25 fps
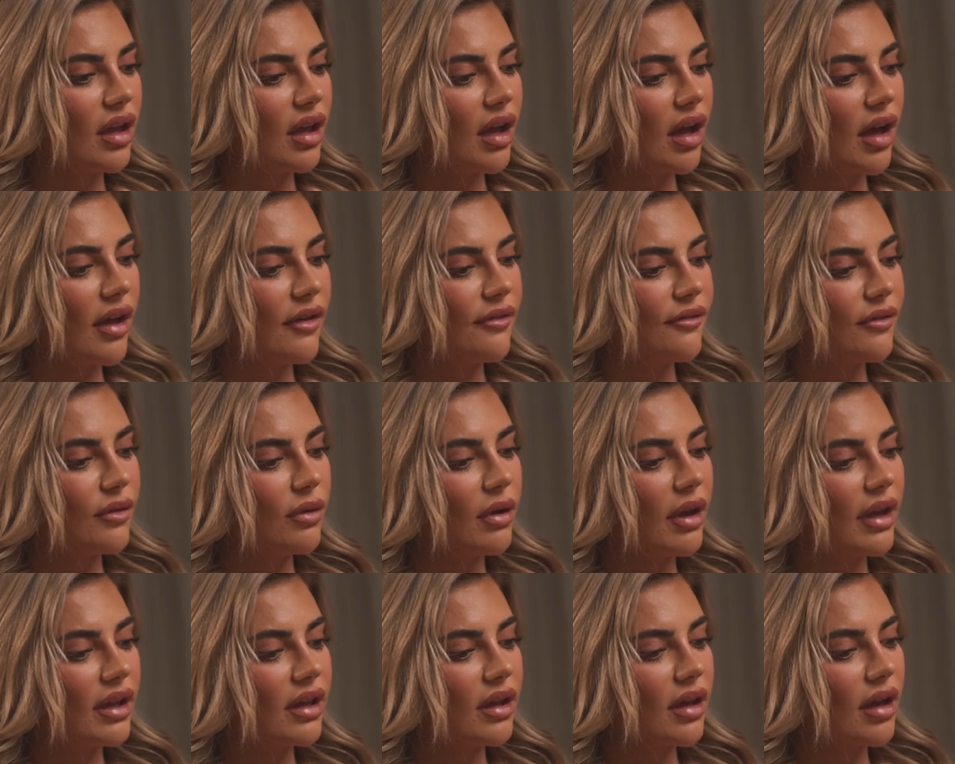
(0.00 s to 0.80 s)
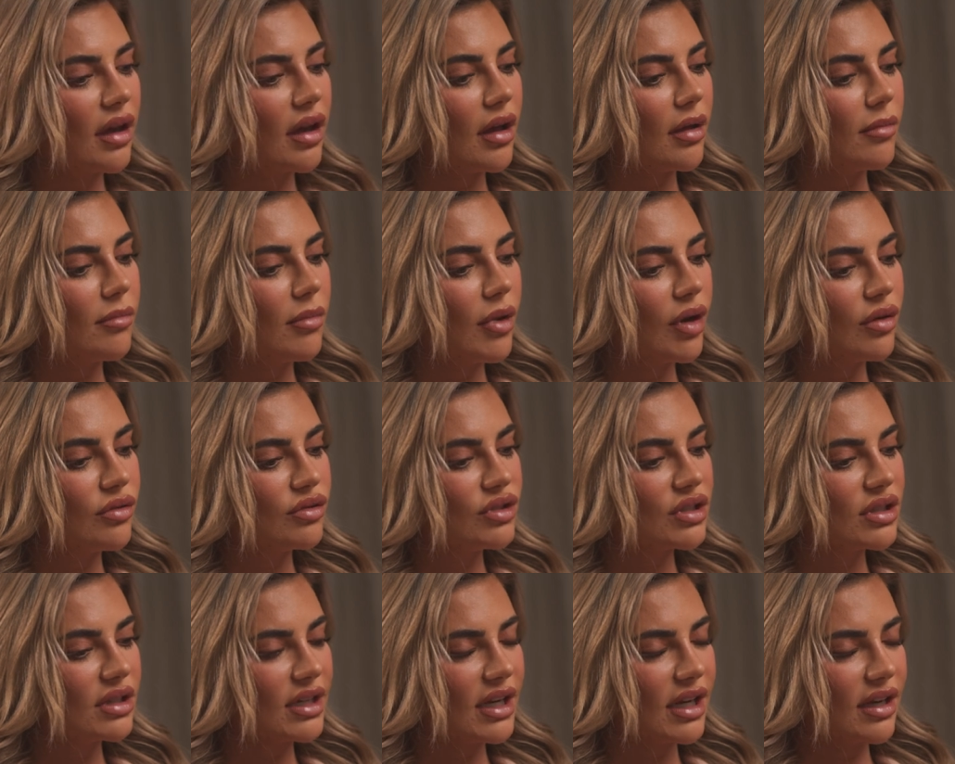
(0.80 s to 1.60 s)
I feel like
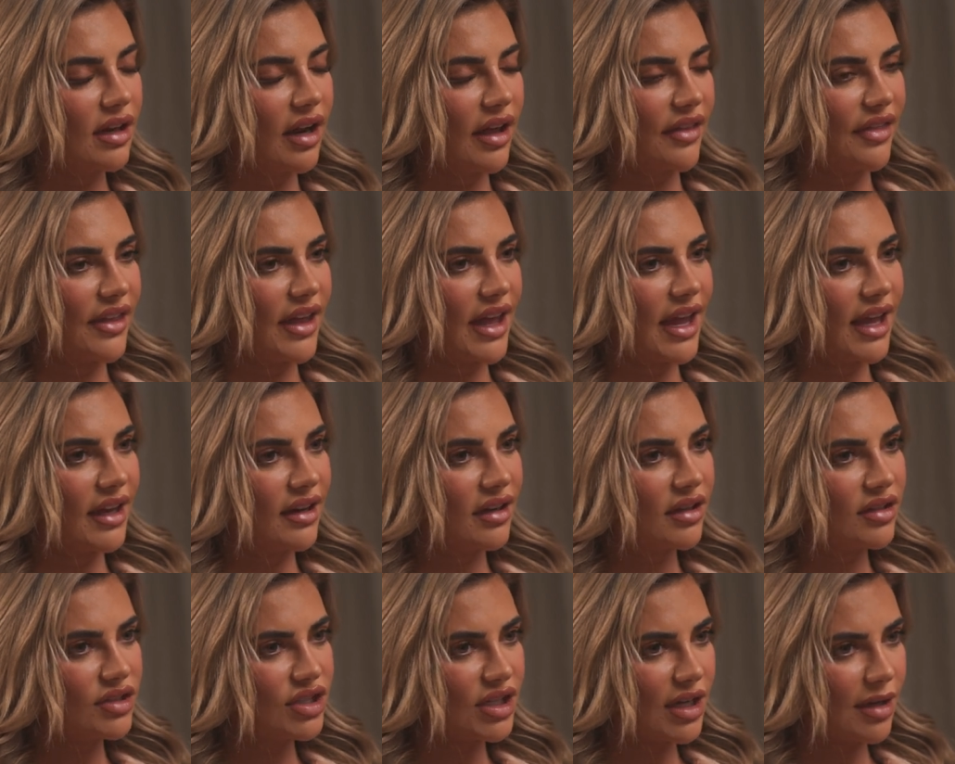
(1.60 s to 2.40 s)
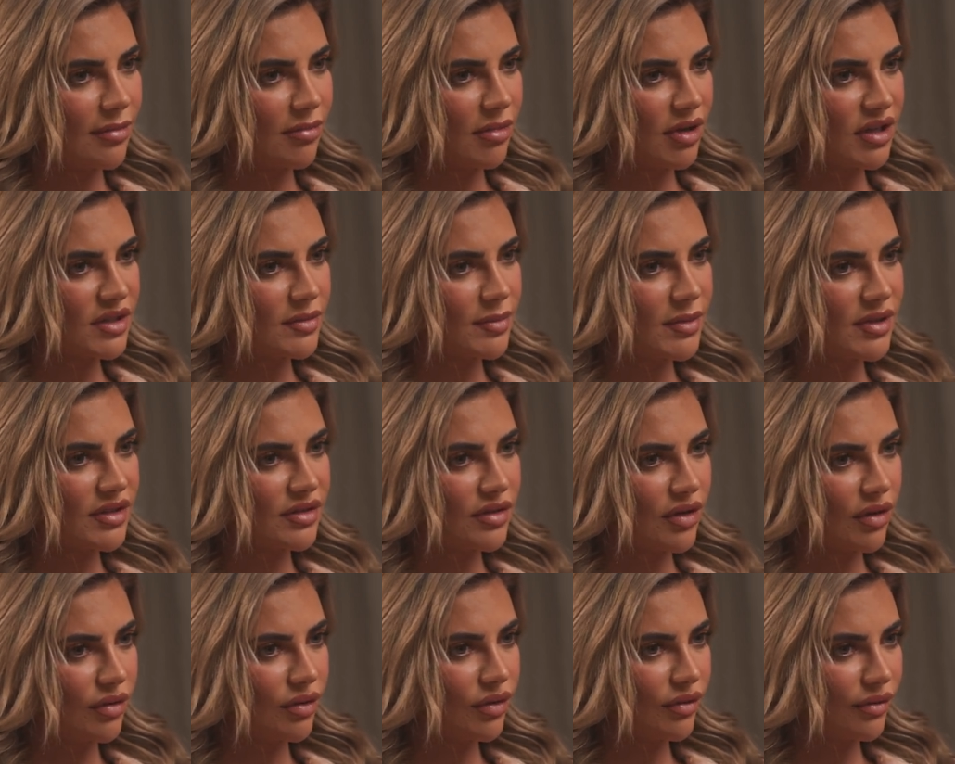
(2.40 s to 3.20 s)
emotionally and like the energy, it must be
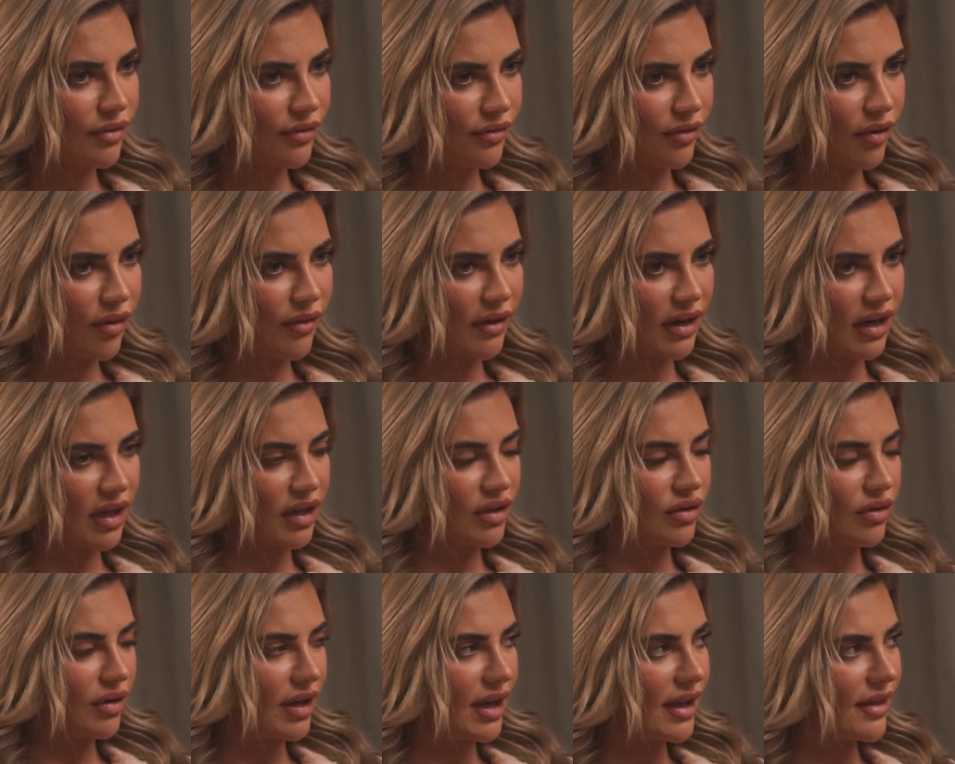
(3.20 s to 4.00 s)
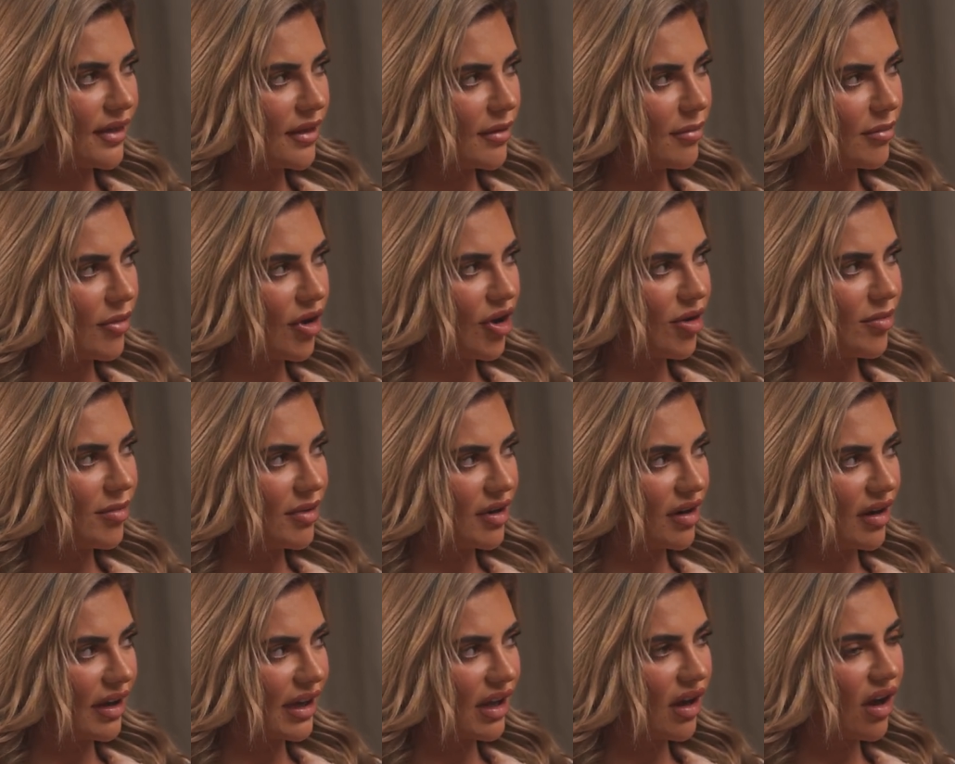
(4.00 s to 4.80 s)
so euphoric and you're in the
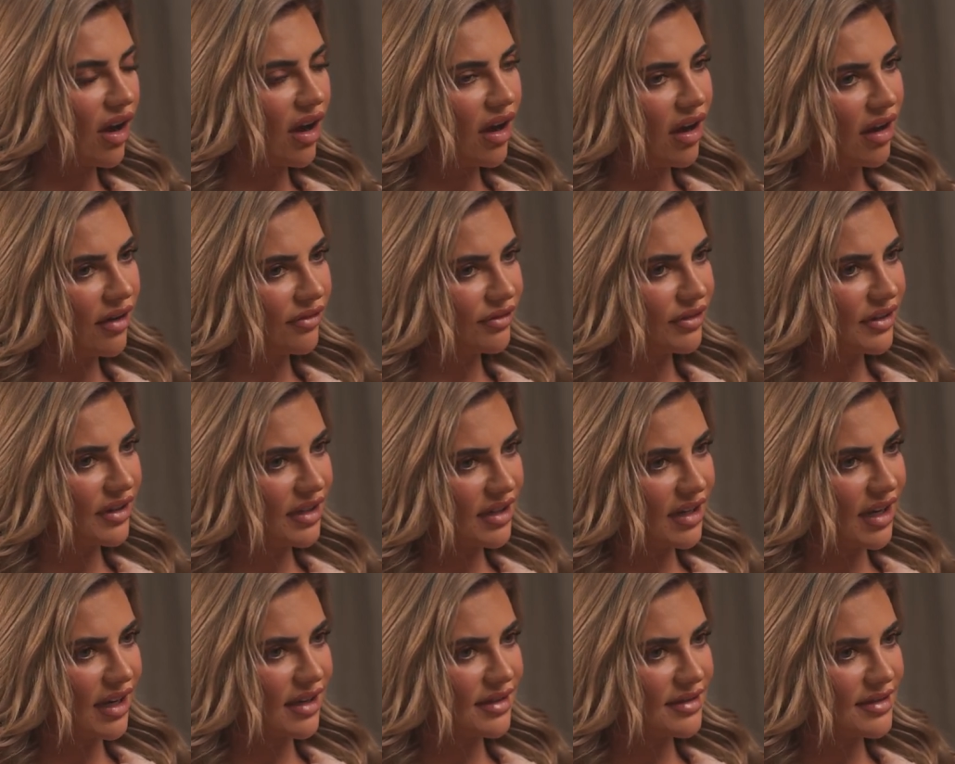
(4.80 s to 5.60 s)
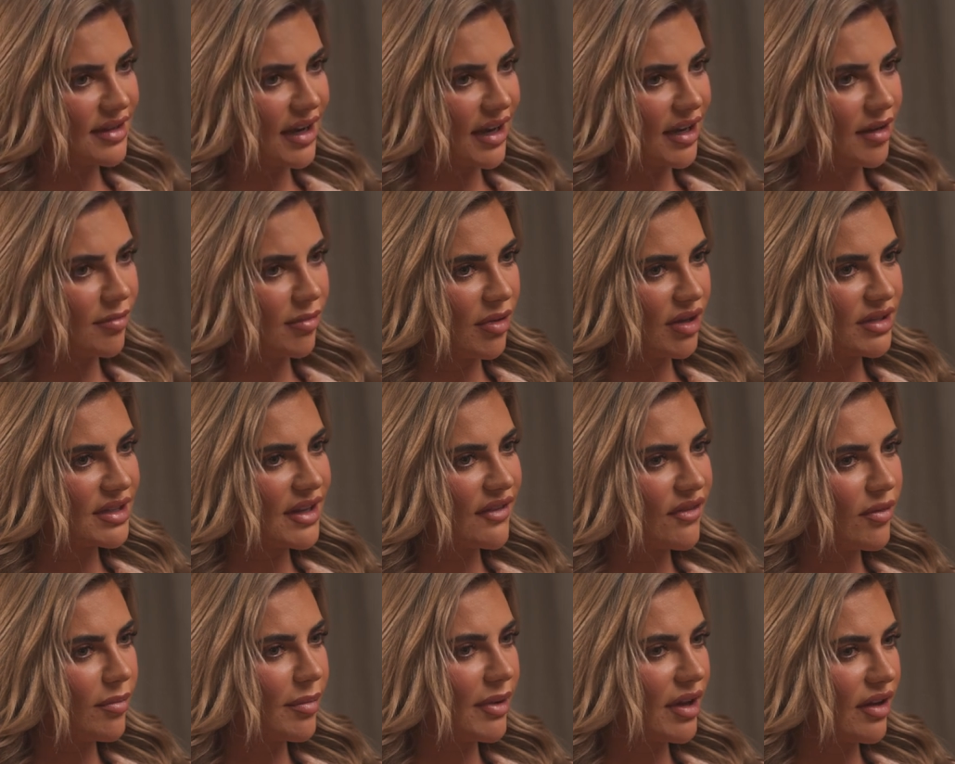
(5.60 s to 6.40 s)
moment. Like after the next day, you must
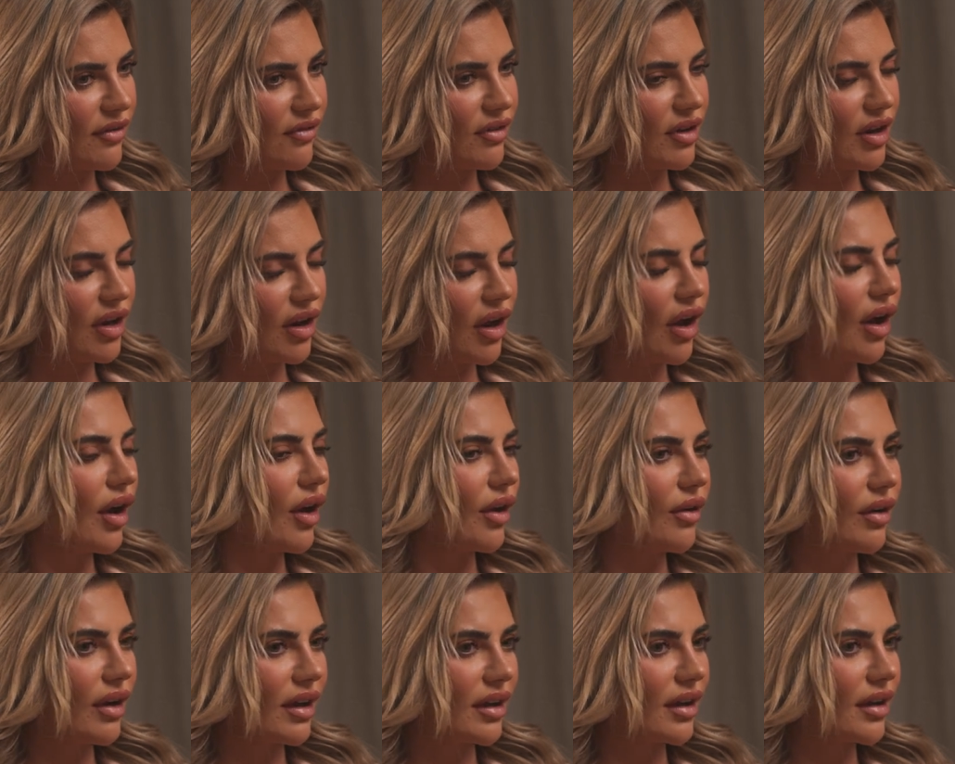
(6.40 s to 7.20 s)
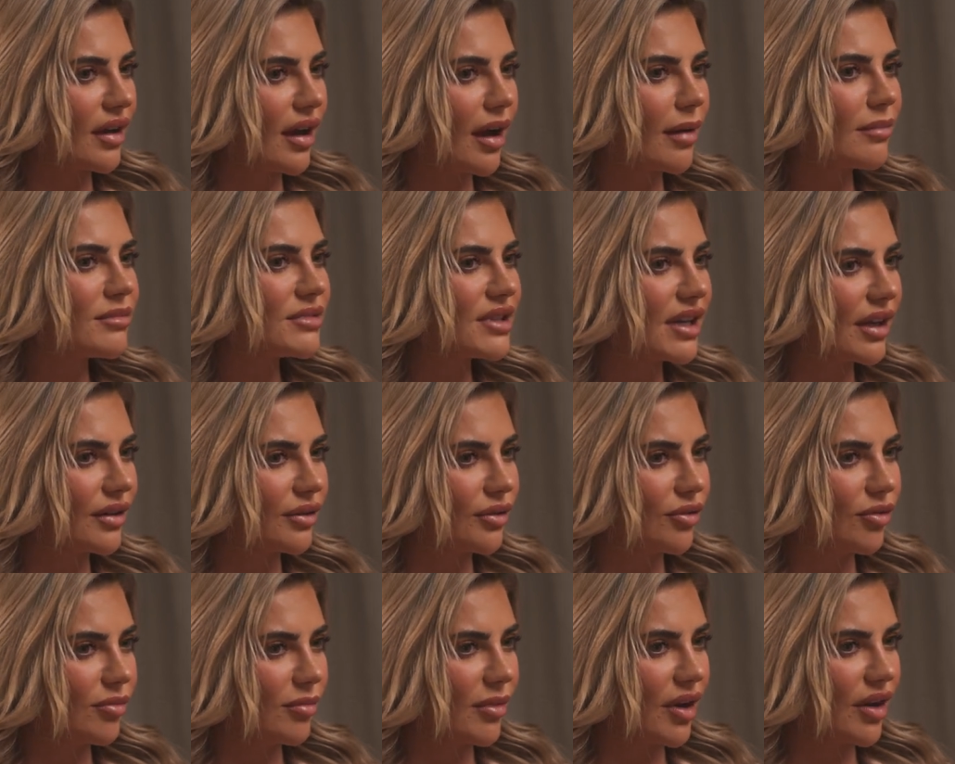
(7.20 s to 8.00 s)
have a bit of a low, like a come down
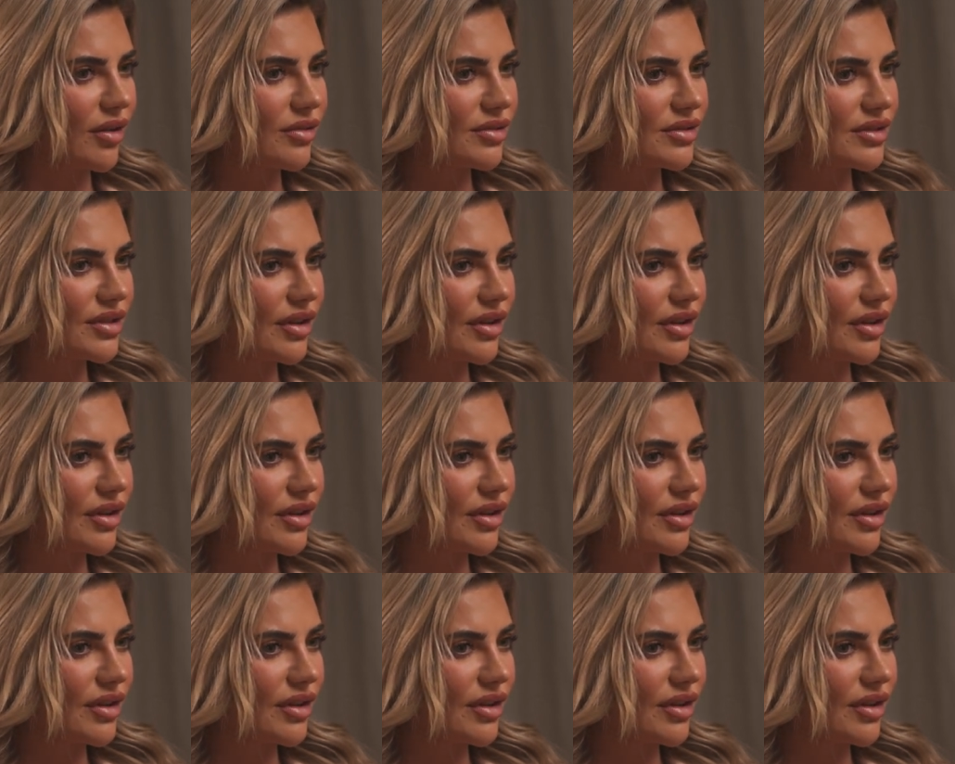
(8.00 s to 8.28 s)
almost.